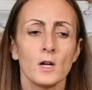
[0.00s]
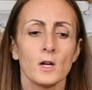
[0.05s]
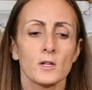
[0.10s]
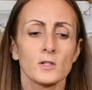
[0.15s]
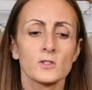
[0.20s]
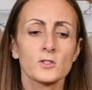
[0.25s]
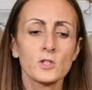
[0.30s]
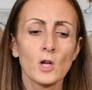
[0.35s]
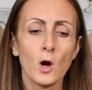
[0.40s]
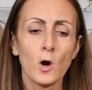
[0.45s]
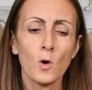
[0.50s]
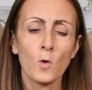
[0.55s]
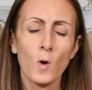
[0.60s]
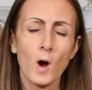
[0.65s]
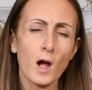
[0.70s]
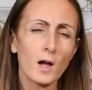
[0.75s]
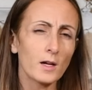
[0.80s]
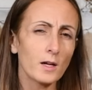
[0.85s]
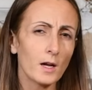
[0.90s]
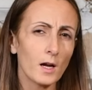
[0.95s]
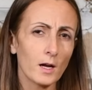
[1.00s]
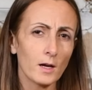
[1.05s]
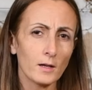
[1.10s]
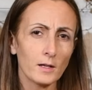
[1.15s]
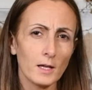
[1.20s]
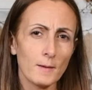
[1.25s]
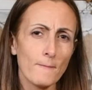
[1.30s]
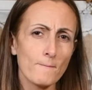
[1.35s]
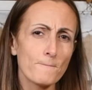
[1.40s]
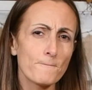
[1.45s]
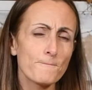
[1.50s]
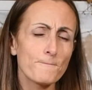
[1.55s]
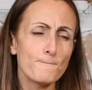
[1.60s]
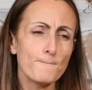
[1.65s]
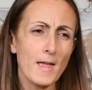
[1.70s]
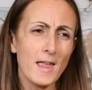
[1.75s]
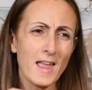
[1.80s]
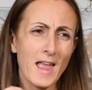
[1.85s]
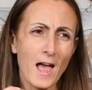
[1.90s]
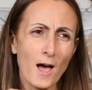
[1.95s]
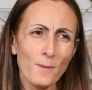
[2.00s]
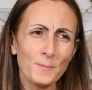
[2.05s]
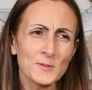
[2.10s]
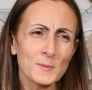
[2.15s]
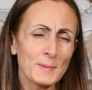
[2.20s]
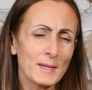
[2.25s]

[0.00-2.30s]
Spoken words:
so it helps